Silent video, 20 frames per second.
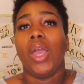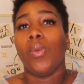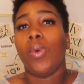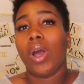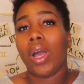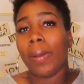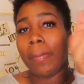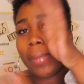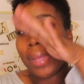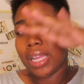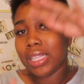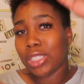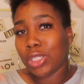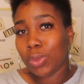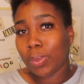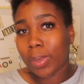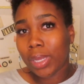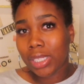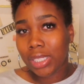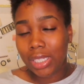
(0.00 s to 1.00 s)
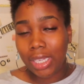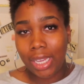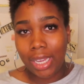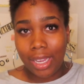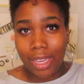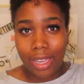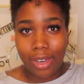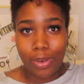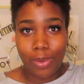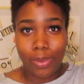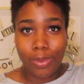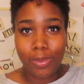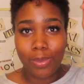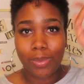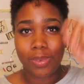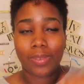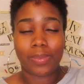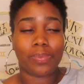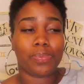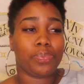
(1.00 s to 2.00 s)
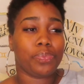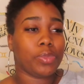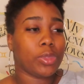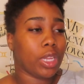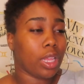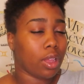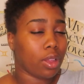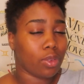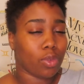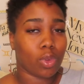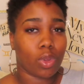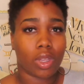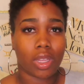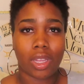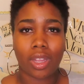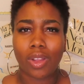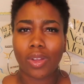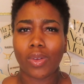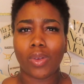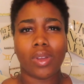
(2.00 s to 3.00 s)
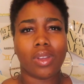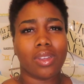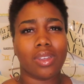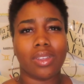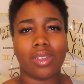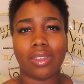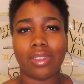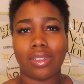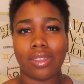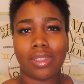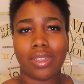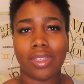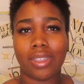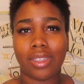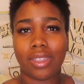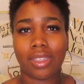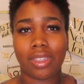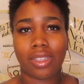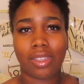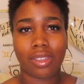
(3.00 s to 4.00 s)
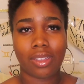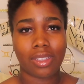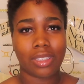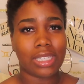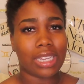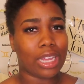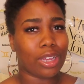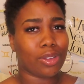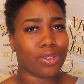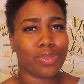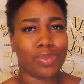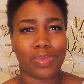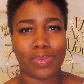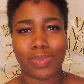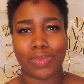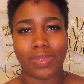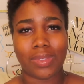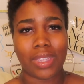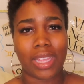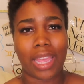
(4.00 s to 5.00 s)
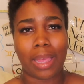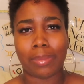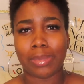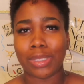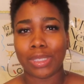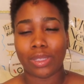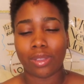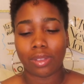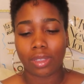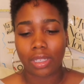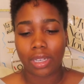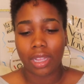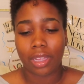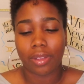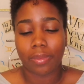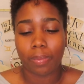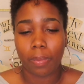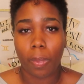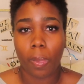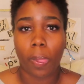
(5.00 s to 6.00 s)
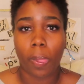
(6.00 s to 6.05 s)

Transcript: Welcome back to my channel. No. Girl. No. Absolutely not.